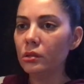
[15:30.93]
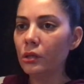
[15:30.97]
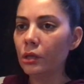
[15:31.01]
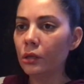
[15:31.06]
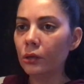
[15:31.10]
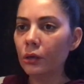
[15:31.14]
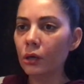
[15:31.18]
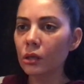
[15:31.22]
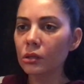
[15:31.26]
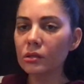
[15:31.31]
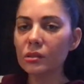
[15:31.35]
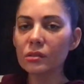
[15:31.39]

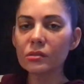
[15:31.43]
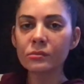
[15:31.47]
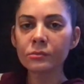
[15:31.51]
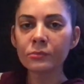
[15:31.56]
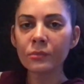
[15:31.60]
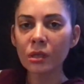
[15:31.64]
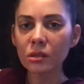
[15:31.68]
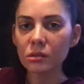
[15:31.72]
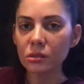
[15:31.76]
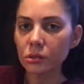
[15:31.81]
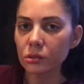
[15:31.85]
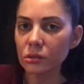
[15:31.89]
all these
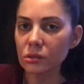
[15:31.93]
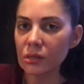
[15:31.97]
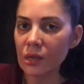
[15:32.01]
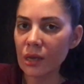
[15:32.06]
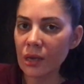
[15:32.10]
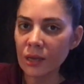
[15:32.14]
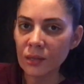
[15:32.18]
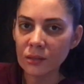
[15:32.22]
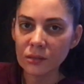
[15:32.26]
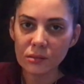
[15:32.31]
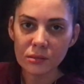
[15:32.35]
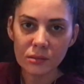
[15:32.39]
muscle
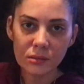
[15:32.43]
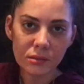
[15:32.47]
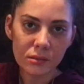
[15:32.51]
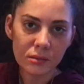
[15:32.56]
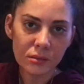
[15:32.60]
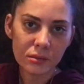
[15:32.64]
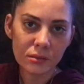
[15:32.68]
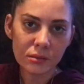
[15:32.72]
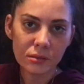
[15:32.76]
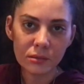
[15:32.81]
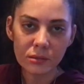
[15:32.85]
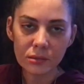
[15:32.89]

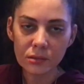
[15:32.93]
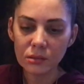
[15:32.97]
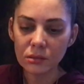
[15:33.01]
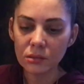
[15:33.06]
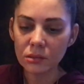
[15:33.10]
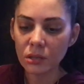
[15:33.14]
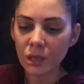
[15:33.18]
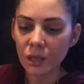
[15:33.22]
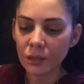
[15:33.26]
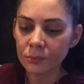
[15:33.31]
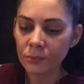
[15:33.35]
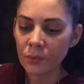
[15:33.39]
tests to
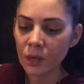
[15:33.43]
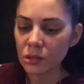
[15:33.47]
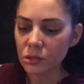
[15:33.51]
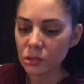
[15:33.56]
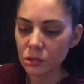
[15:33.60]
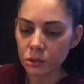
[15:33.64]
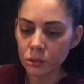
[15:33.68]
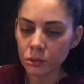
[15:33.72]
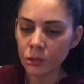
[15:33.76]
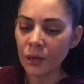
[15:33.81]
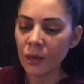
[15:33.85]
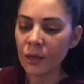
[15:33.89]
check my
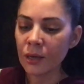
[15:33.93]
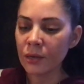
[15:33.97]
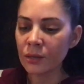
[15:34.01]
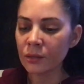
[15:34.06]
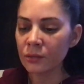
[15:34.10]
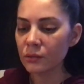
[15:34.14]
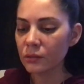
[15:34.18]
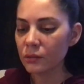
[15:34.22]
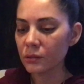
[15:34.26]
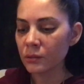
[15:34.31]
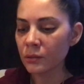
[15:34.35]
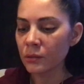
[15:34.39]

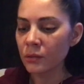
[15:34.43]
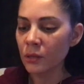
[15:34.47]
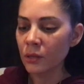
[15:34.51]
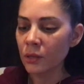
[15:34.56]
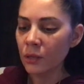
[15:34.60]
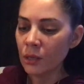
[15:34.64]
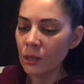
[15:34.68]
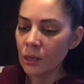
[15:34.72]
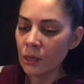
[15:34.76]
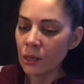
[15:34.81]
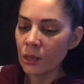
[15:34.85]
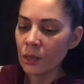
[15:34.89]
strength.
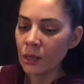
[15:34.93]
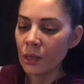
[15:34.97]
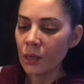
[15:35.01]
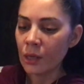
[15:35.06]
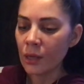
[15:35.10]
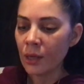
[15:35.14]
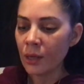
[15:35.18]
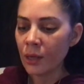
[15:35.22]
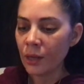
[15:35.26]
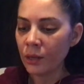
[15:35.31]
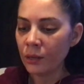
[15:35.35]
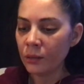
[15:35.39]

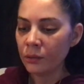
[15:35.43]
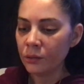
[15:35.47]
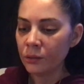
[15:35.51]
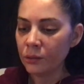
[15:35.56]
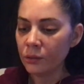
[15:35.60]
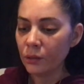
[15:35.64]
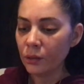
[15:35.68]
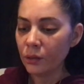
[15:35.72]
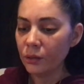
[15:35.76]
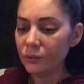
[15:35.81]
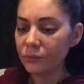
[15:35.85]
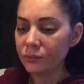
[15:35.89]

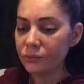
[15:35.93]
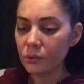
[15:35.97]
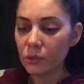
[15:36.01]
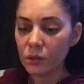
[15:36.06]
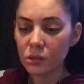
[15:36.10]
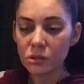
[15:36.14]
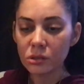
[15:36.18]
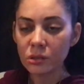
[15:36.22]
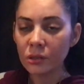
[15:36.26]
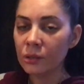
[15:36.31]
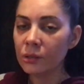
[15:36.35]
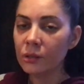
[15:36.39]
And
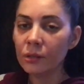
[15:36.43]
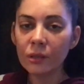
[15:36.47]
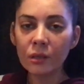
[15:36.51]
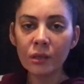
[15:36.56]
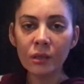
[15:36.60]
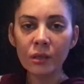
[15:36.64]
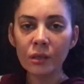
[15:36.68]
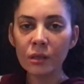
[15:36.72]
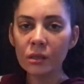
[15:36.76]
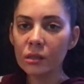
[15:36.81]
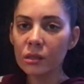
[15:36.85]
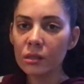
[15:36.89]

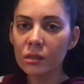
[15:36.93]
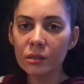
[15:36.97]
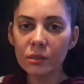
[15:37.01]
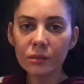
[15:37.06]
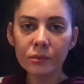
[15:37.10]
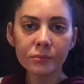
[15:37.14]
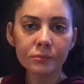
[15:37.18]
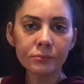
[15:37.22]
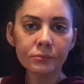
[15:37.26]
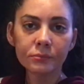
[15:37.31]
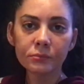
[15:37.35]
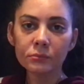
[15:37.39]

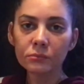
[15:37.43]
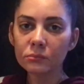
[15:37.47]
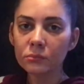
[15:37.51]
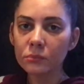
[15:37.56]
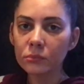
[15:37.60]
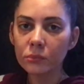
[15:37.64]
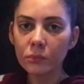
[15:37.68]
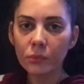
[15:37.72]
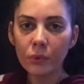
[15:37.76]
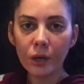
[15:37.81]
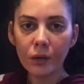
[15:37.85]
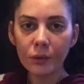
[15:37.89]
unfortunately,
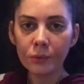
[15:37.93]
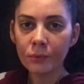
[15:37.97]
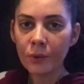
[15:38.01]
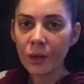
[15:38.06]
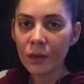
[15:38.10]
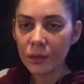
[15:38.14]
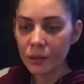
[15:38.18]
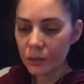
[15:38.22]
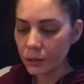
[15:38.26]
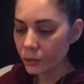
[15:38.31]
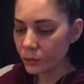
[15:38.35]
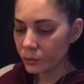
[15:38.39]
right
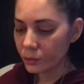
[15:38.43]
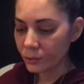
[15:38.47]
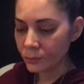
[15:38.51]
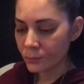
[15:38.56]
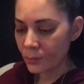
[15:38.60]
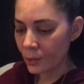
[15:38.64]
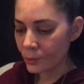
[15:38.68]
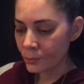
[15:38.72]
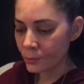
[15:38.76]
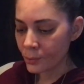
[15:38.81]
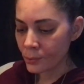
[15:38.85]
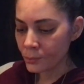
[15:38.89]
away, he looked at
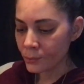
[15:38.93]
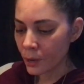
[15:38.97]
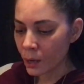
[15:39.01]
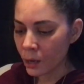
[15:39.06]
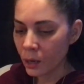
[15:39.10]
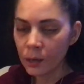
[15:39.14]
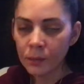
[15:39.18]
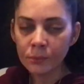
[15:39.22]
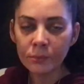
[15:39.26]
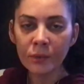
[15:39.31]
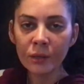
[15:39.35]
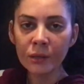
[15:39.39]
me and my
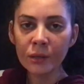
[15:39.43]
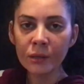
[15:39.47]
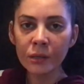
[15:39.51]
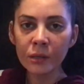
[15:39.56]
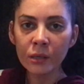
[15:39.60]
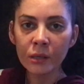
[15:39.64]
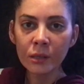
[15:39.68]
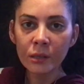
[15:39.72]
mom and